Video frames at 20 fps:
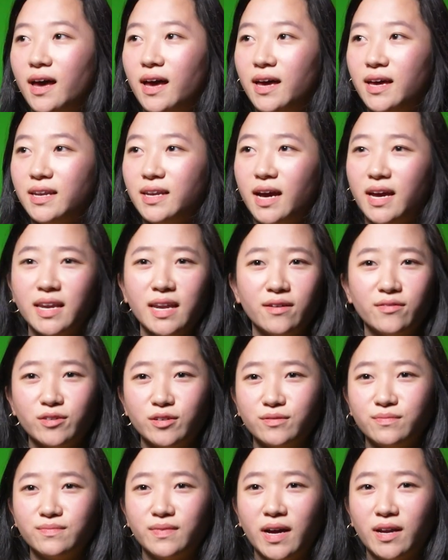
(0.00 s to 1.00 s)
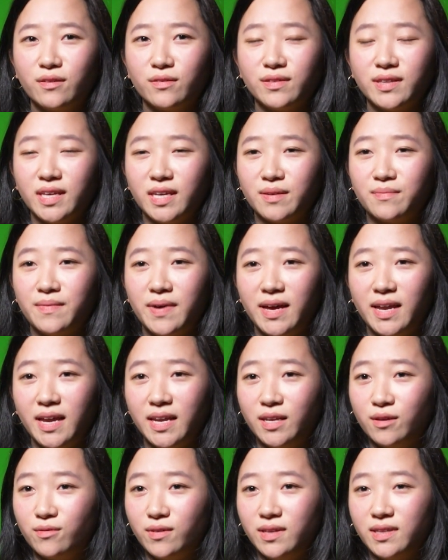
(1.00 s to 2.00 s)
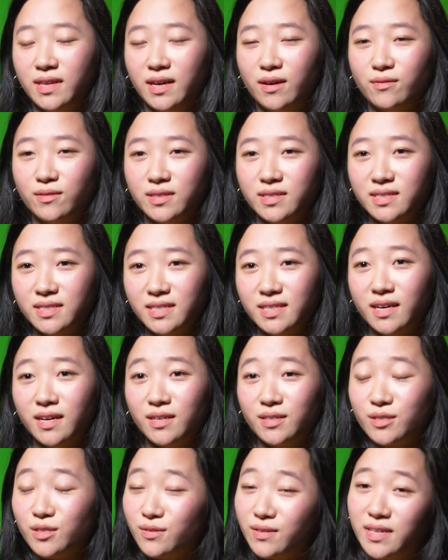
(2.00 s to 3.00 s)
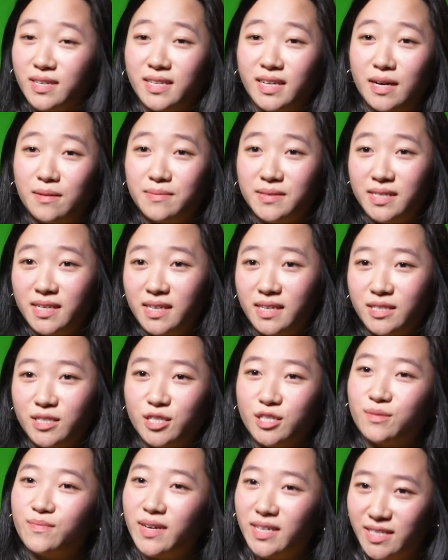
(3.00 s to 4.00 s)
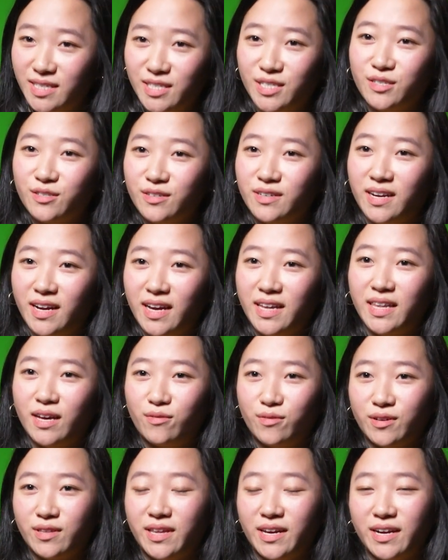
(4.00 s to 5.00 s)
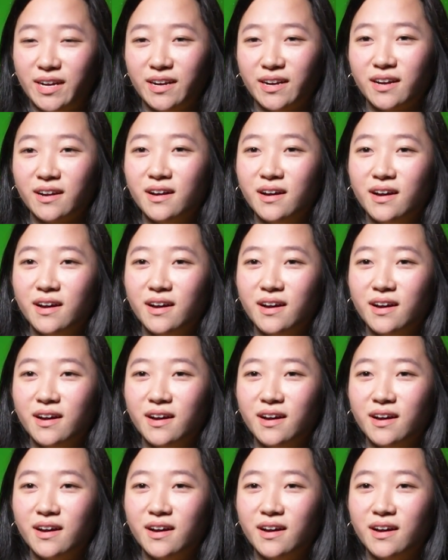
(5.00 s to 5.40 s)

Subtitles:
And I don't think met anyone that was also an adoptee, just my sister and I that were there.